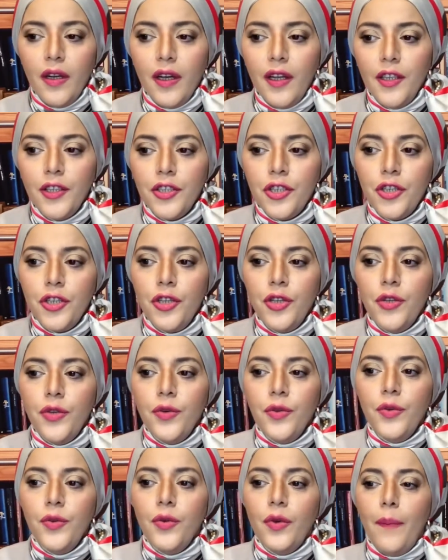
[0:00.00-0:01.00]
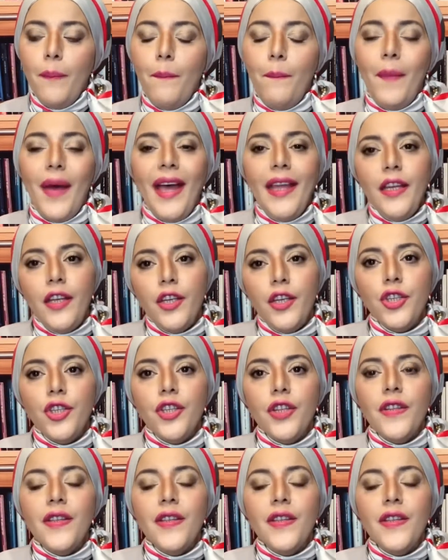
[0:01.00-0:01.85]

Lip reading: to manage the